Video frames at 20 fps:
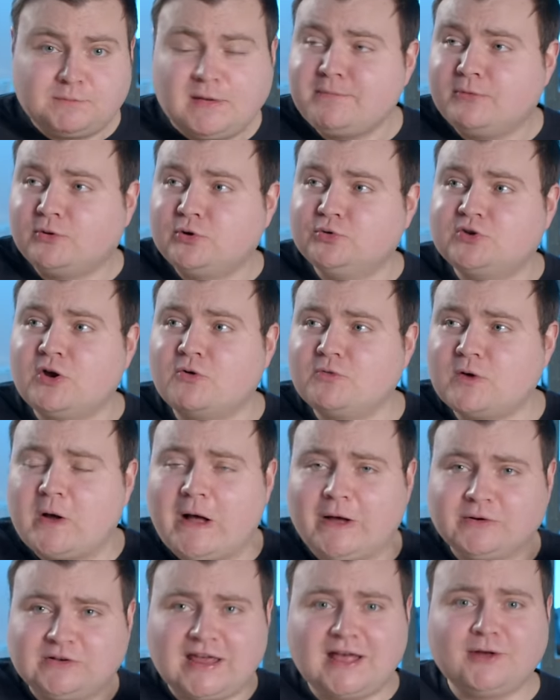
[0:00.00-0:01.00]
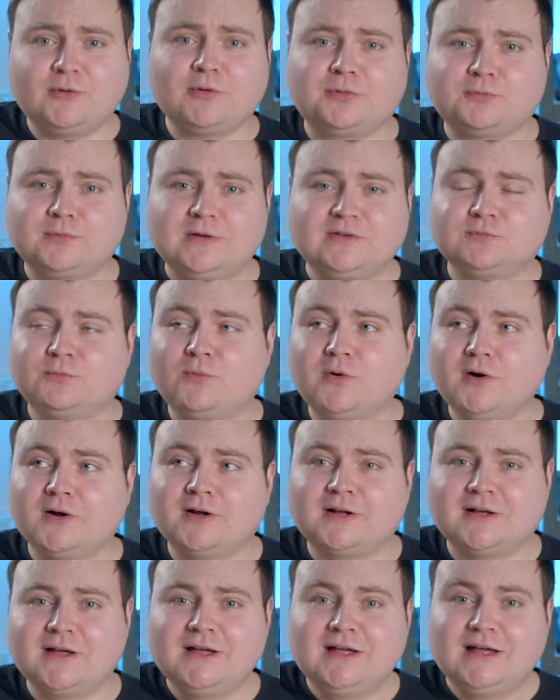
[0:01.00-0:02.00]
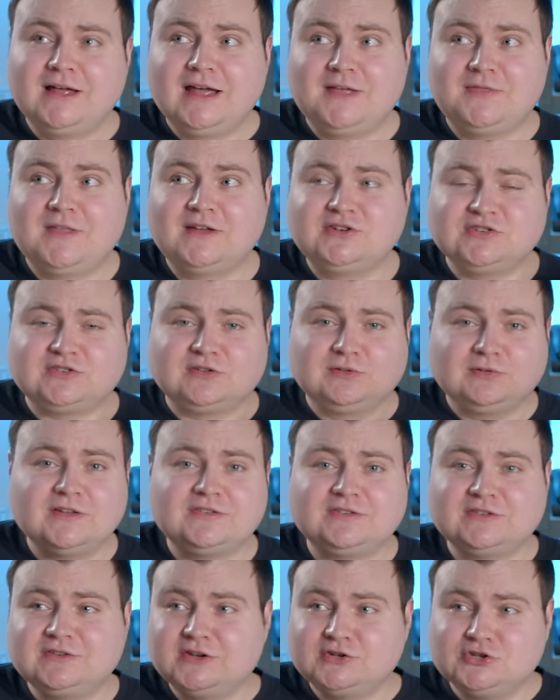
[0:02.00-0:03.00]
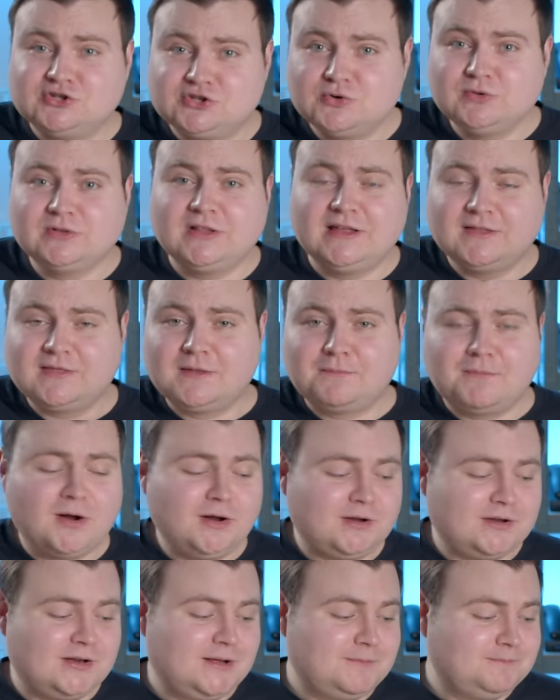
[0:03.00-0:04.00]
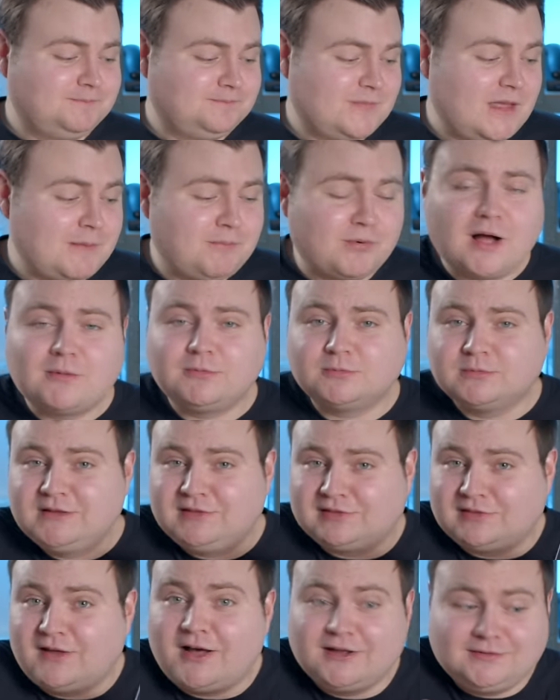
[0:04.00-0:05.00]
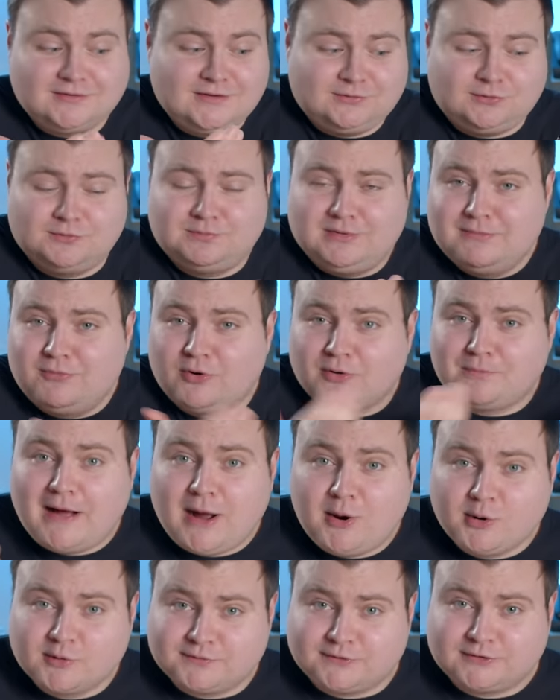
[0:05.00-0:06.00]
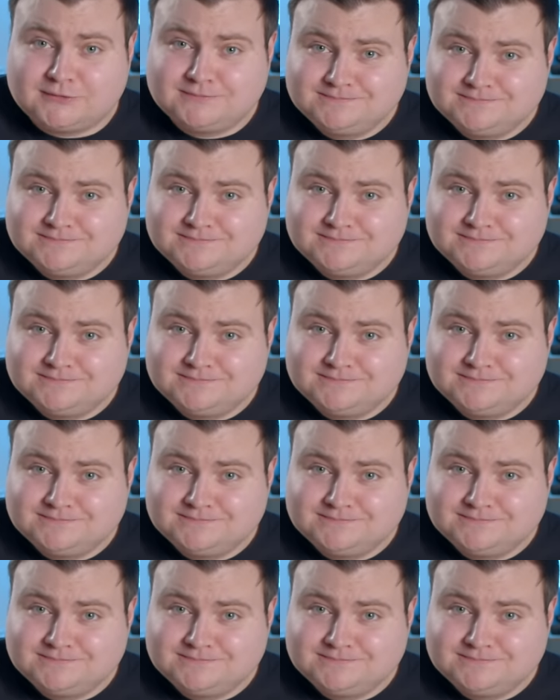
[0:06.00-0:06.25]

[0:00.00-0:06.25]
people who don't know how Tegra 3s work, and they just listened to Julie in the marketing, they probably thought this would be more powerful.